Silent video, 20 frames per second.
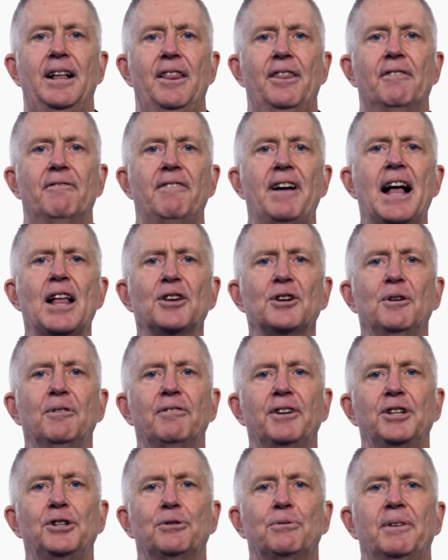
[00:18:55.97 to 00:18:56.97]
The value of
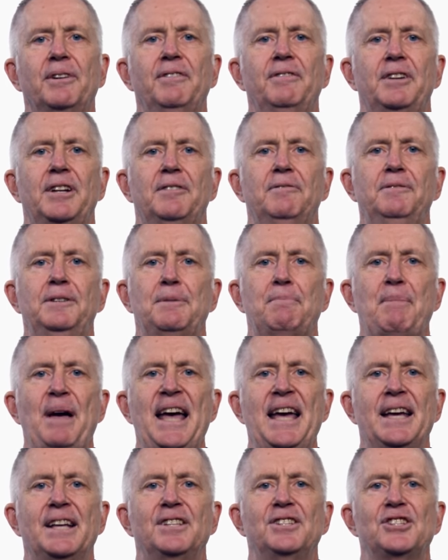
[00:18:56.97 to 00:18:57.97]
a derivative
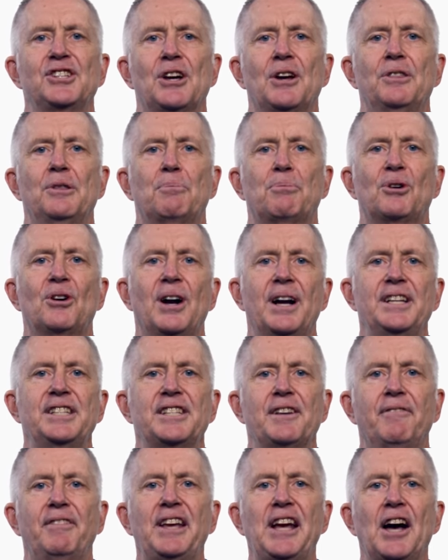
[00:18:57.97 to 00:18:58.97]
depends on the
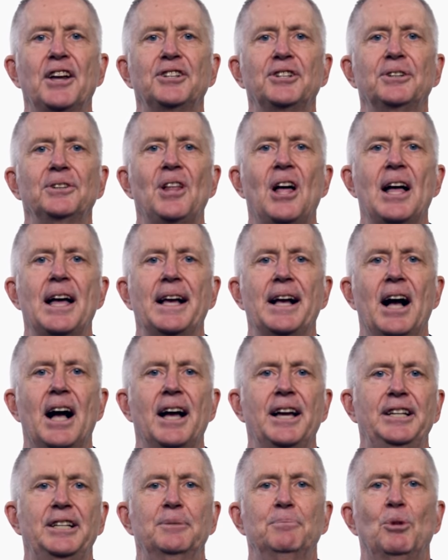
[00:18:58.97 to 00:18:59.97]
price of the underlying
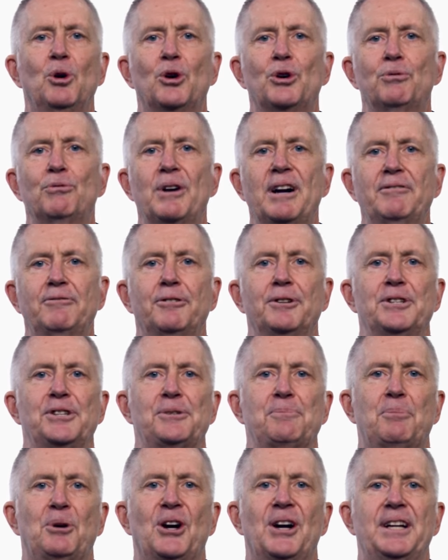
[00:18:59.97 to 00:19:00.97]
item or
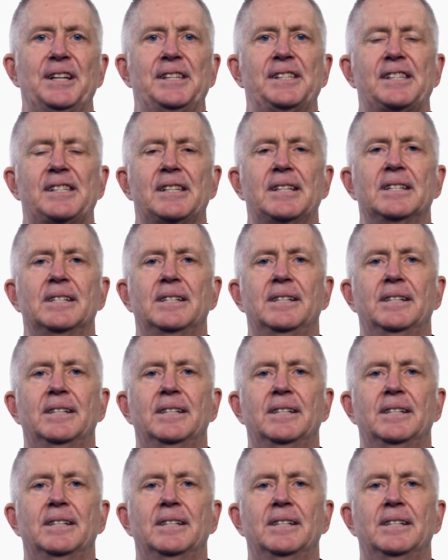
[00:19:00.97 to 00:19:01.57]
reference price.